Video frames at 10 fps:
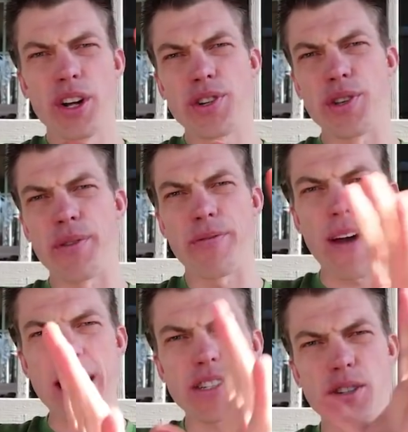to the
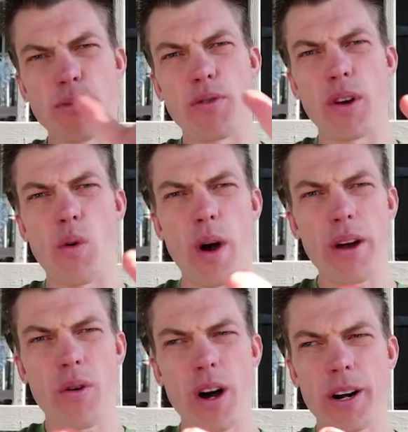faster moving
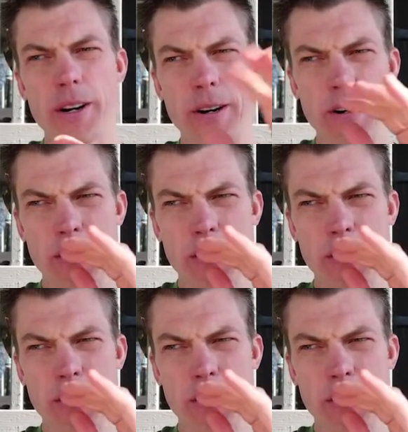white water?